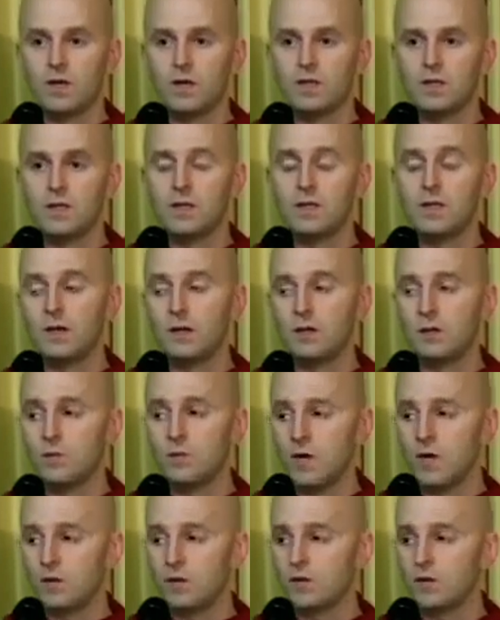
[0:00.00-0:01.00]
Right? He
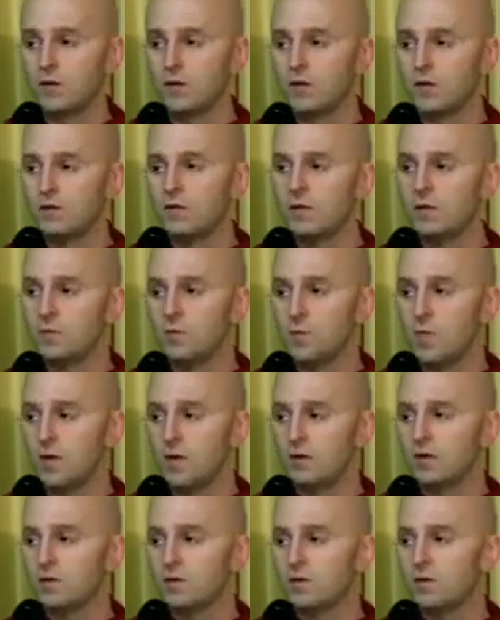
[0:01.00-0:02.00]
cared about these
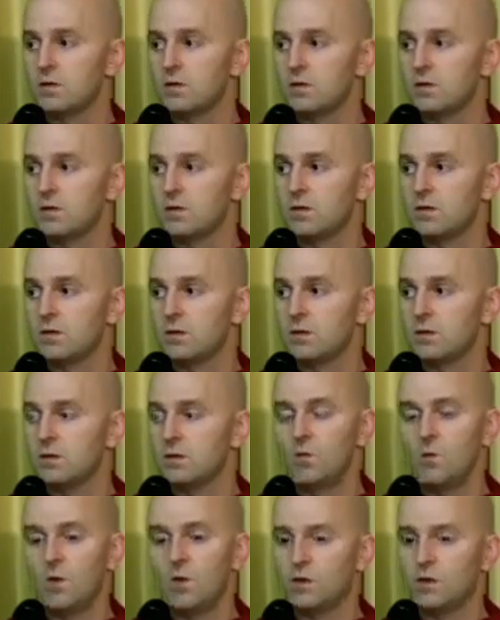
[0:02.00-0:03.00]
monks
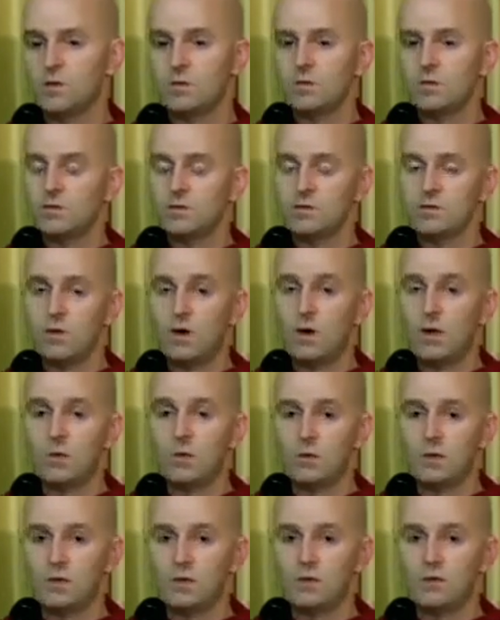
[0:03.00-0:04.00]
who weren't
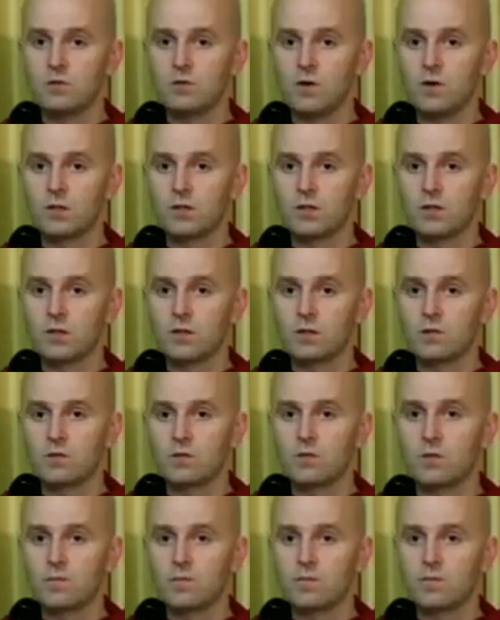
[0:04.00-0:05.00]
following the
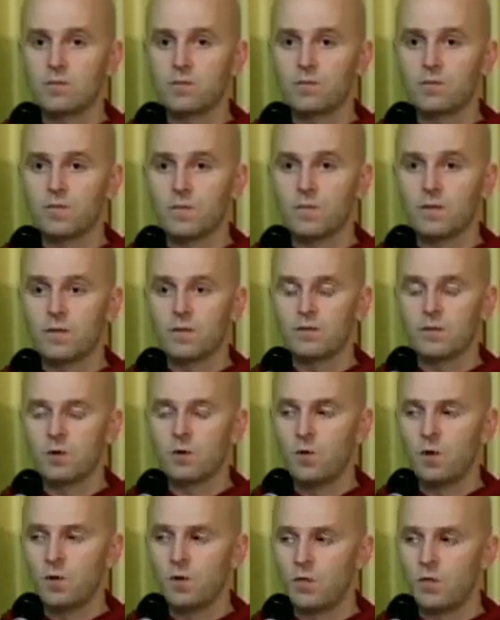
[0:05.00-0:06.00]
instructions.
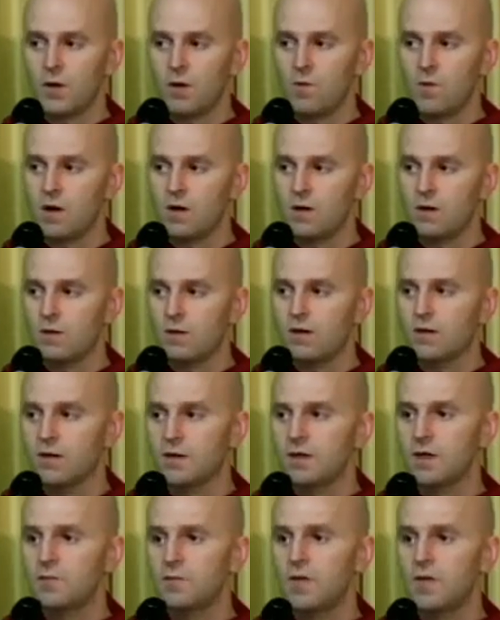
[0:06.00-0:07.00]
So one by one,
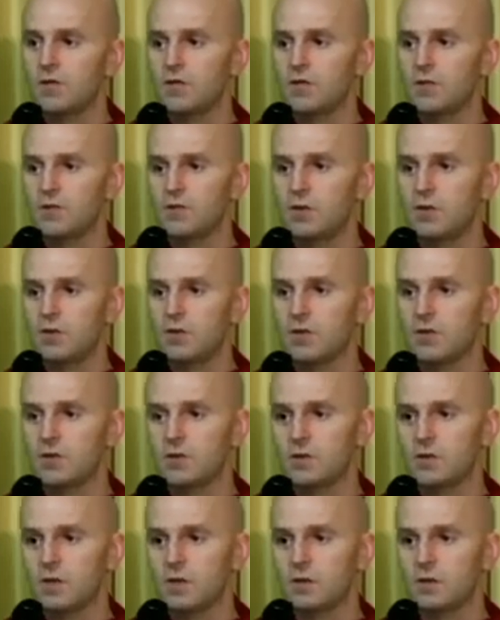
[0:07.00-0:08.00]
he mentions all
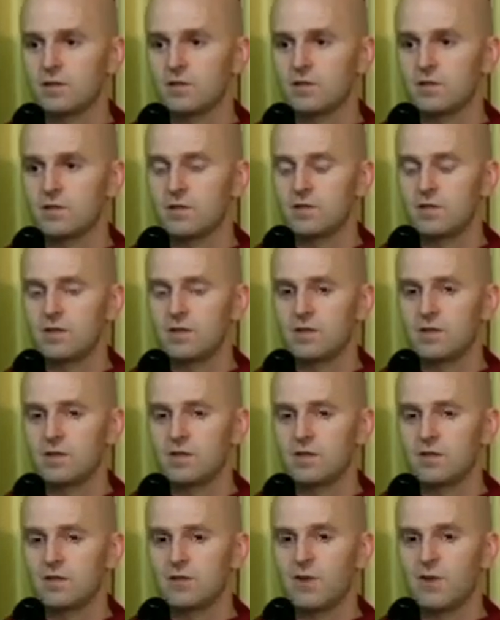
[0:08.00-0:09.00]
these things,
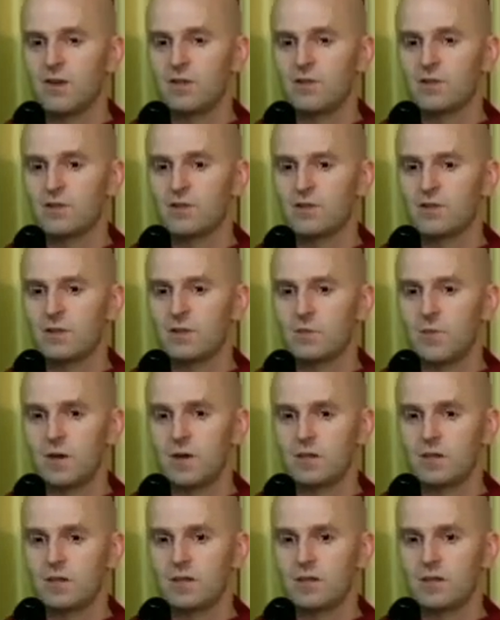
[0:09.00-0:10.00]
right? So these
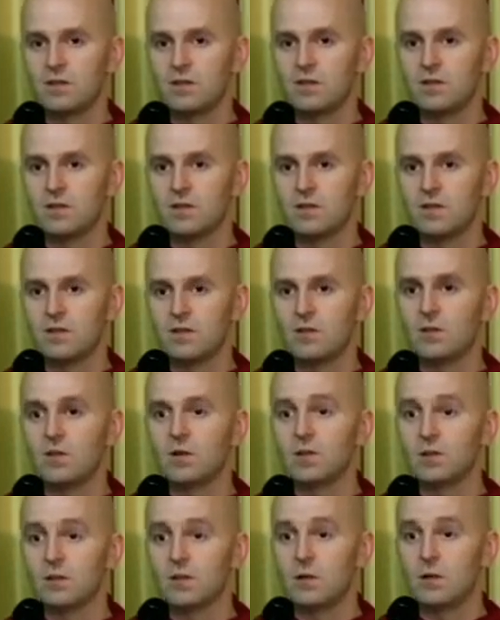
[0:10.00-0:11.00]
monks can
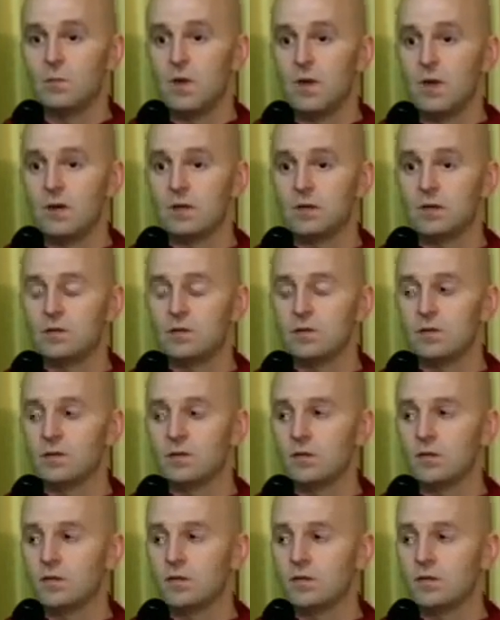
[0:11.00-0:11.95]
look into their minds